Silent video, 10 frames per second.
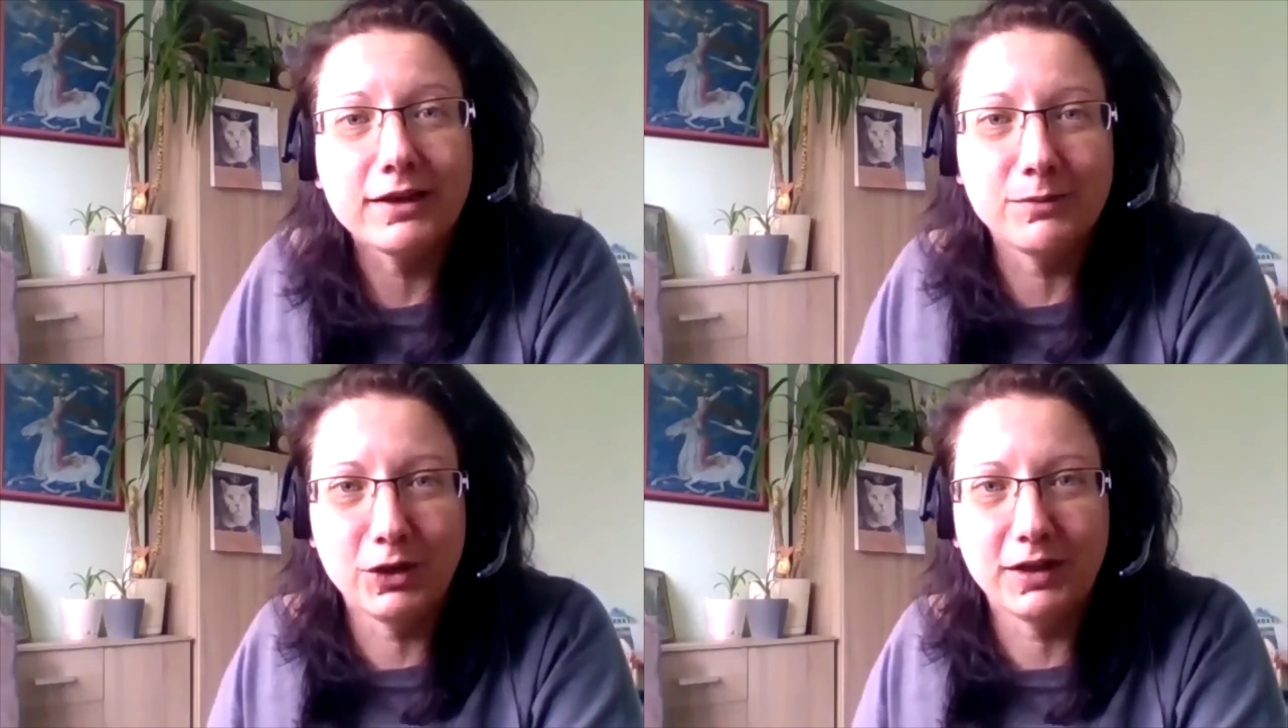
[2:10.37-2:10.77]

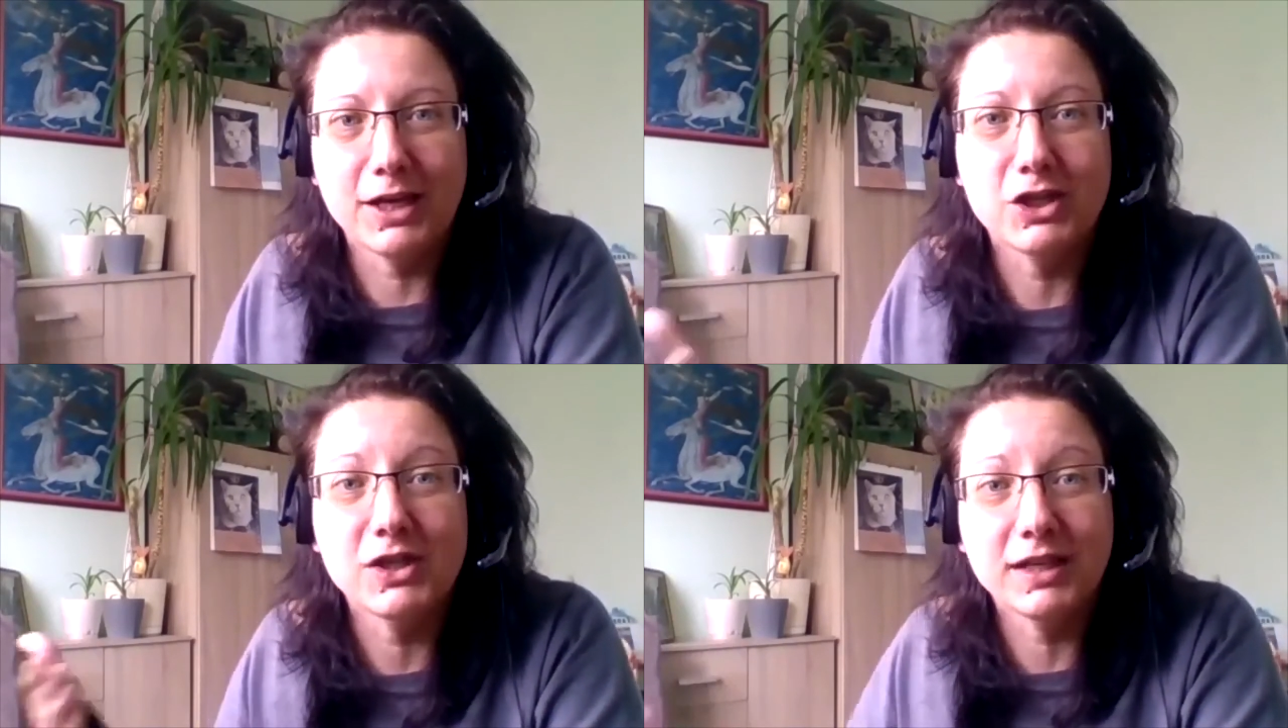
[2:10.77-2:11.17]

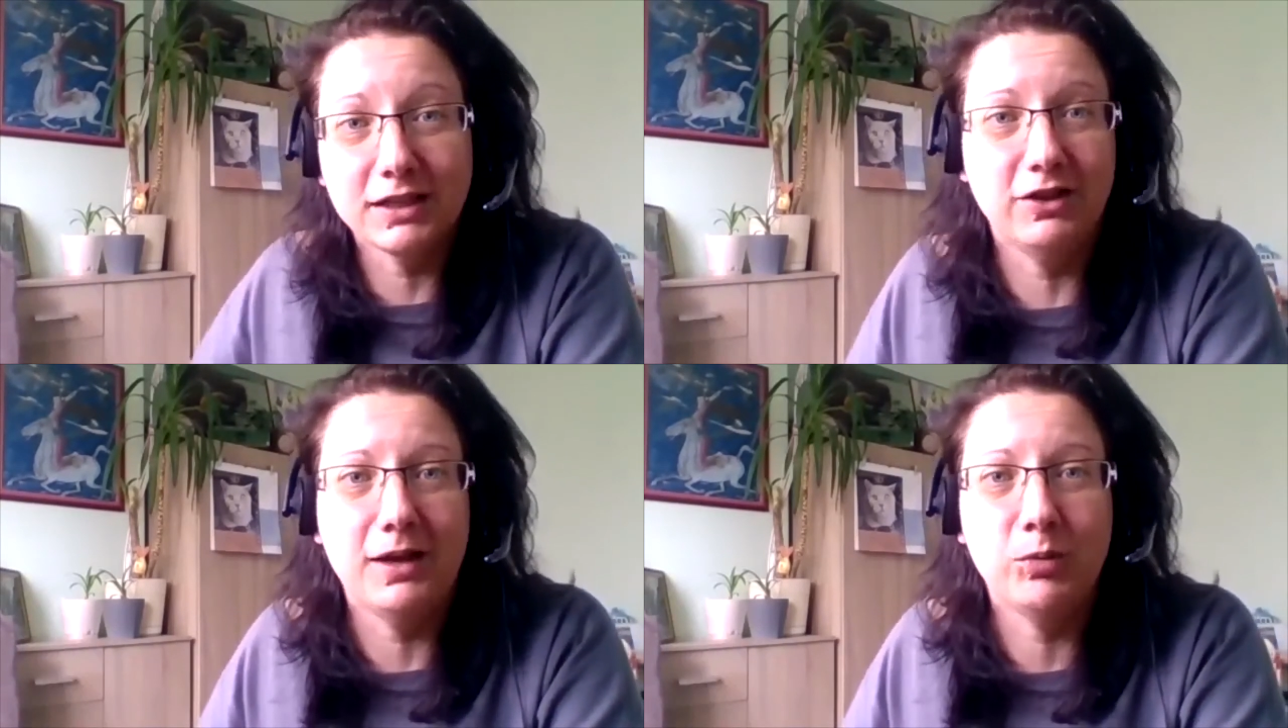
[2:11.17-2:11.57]
communication and
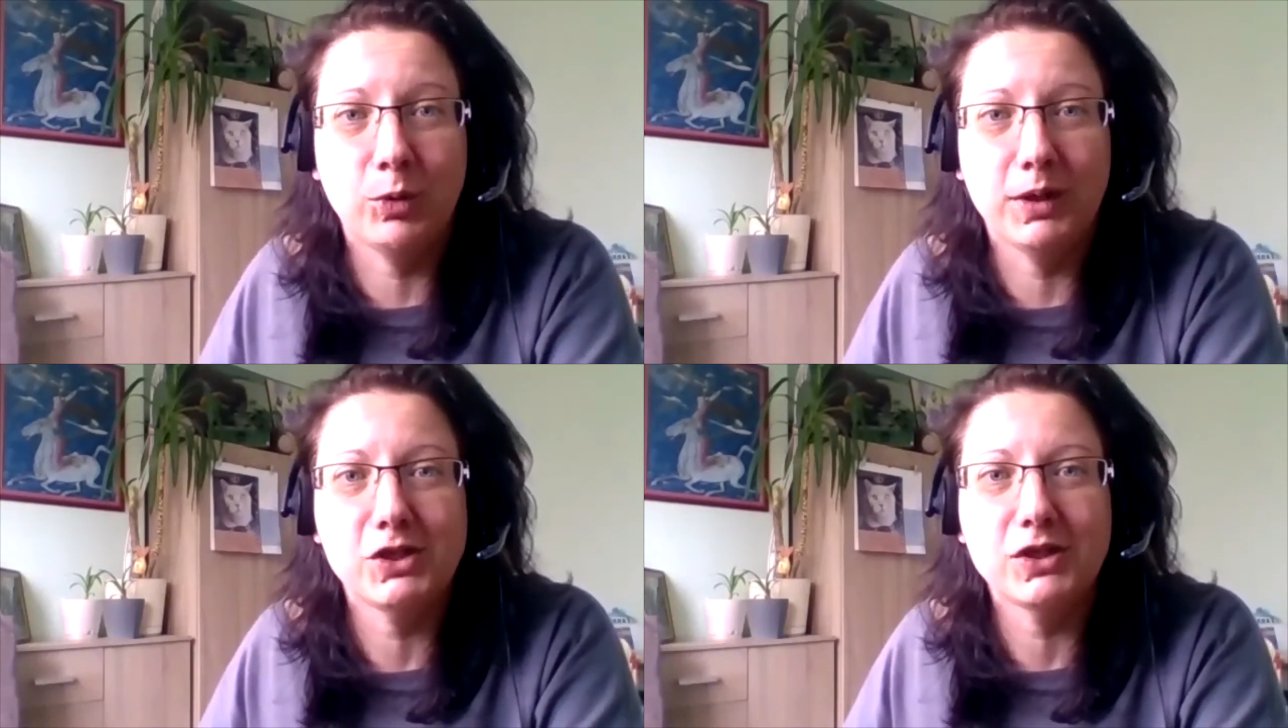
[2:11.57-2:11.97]

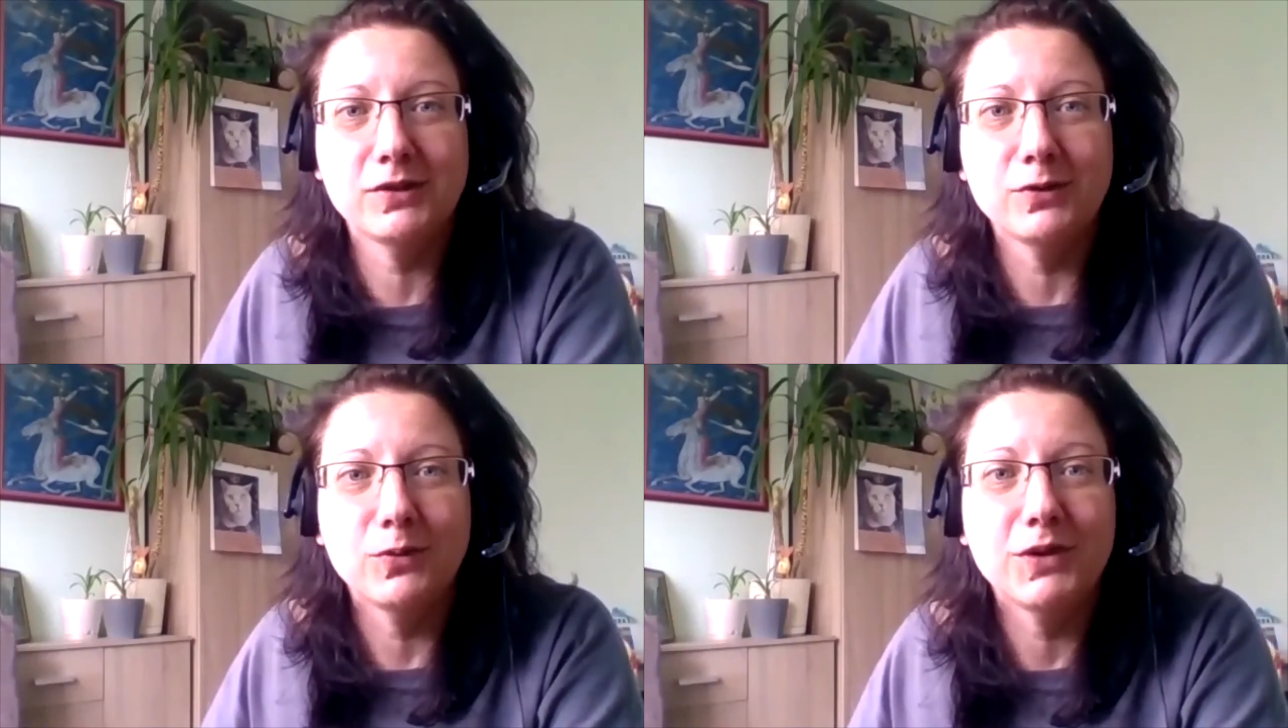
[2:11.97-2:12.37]

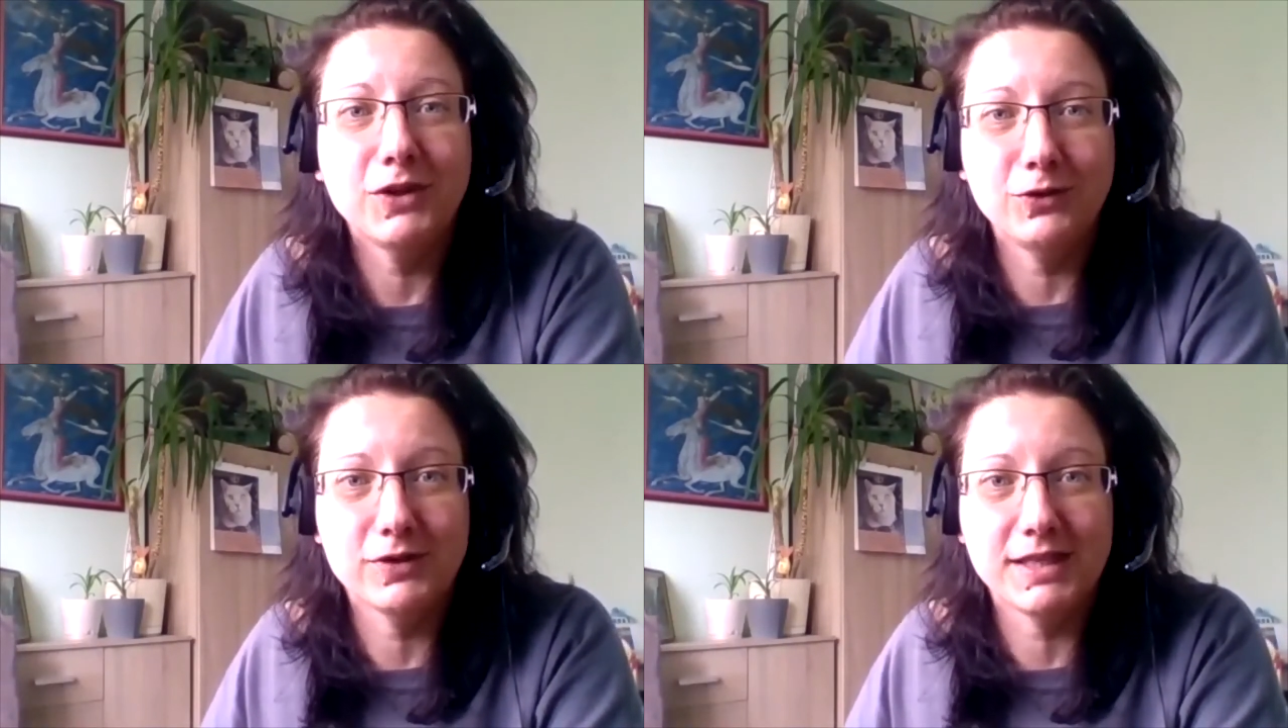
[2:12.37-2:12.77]
collaboration
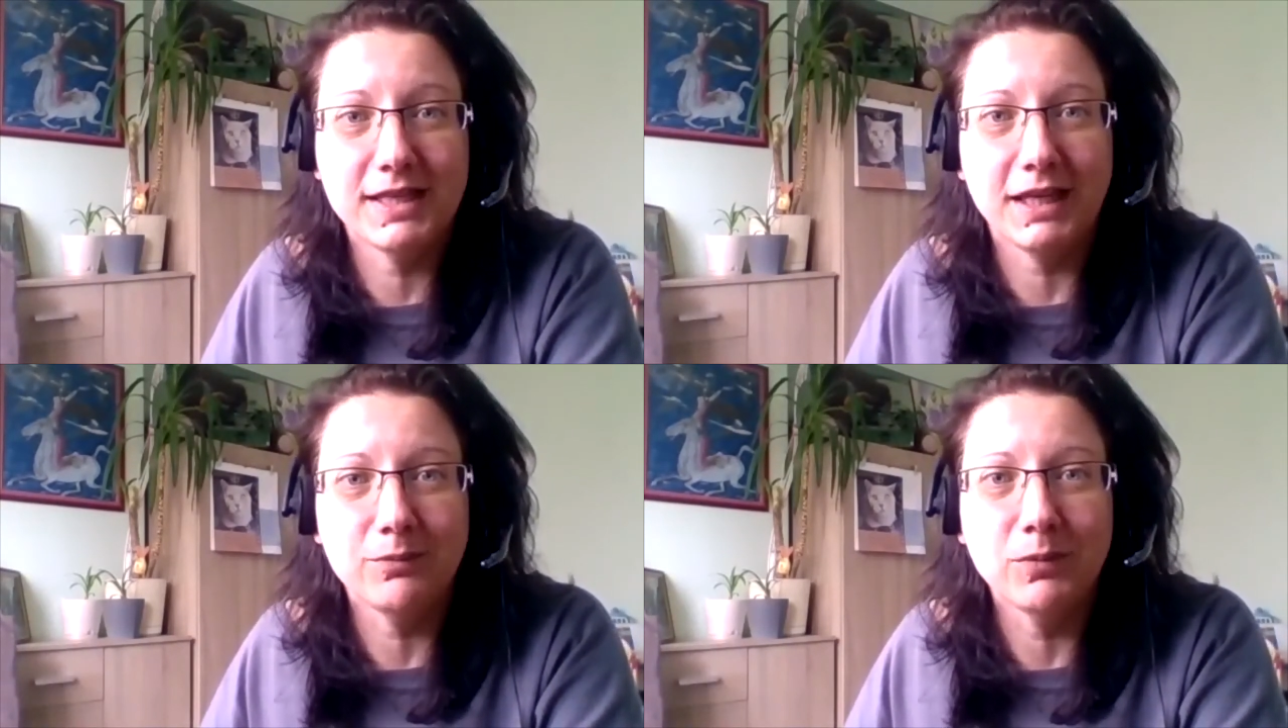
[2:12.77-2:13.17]
within your
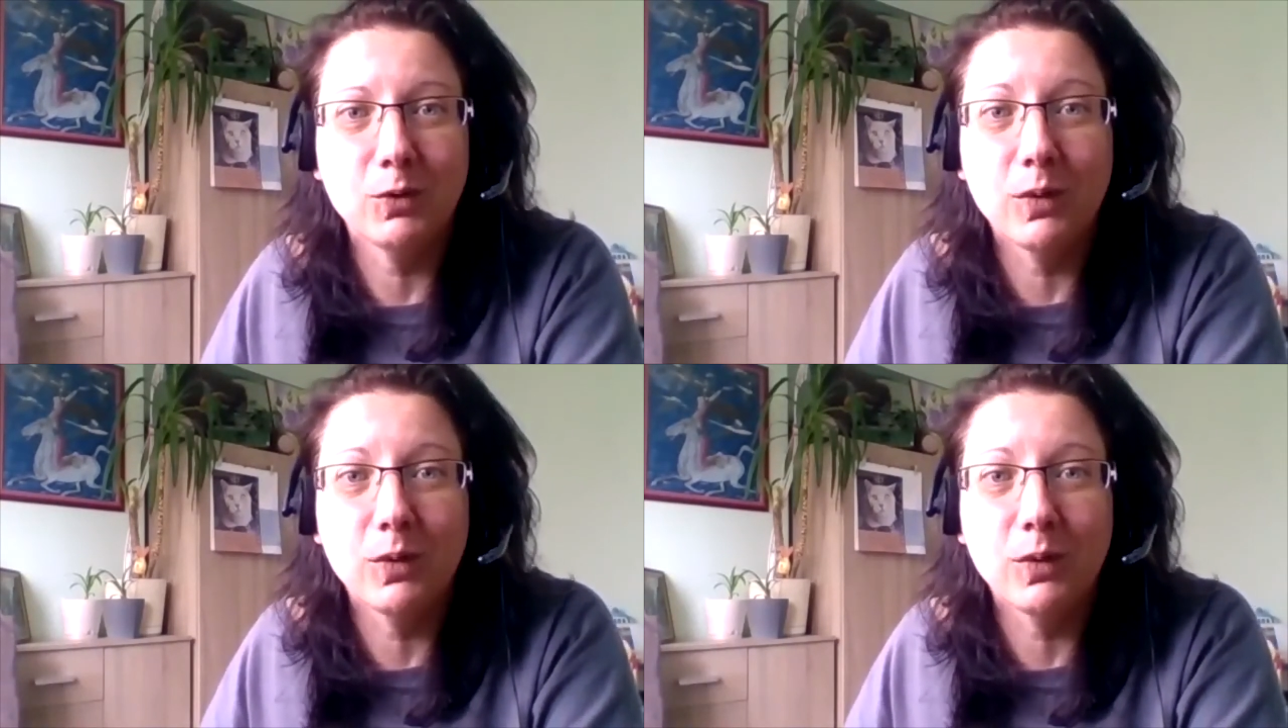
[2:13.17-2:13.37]
team,